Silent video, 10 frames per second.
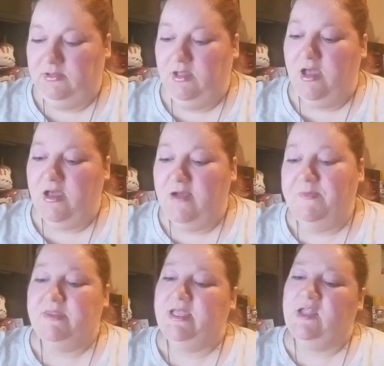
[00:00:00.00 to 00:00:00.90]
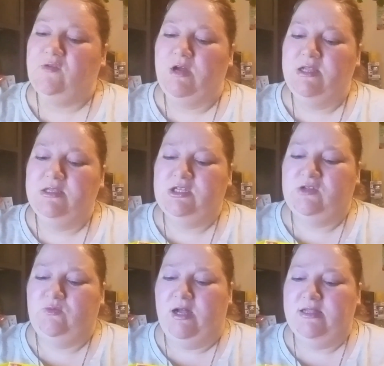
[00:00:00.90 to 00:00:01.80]
Um, these ones
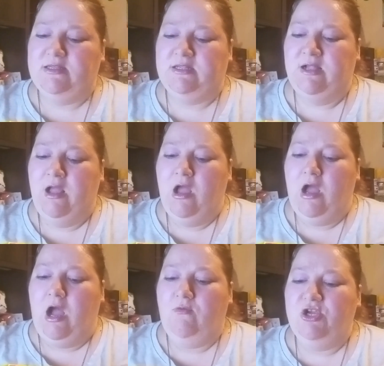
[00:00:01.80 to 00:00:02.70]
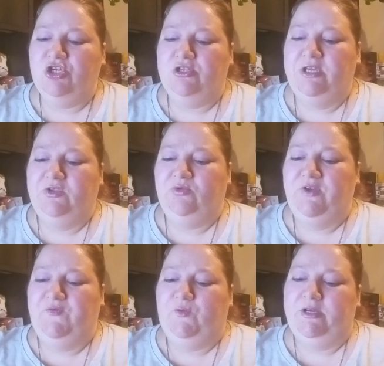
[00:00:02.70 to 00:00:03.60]
was originally
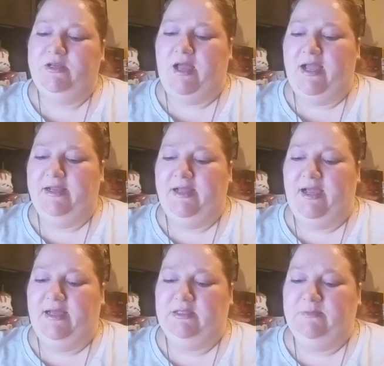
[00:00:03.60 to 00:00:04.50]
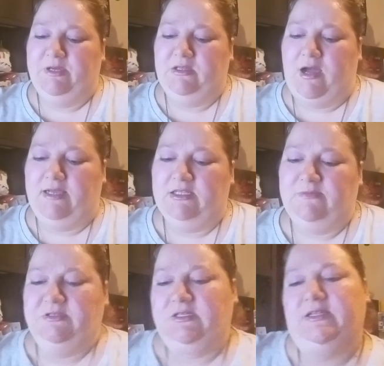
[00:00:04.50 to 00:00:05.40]
349 at the Big Lots,
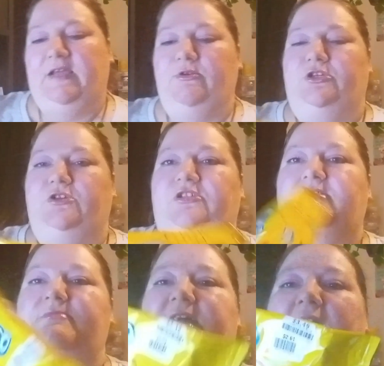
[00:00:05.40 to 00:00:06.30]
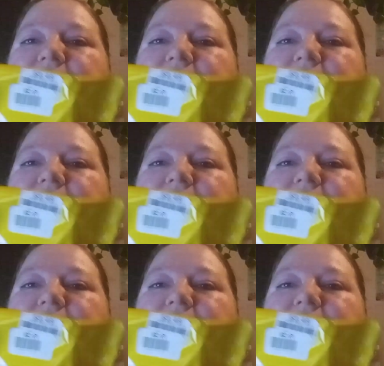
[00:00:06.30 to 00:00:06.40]
but then they reduced them down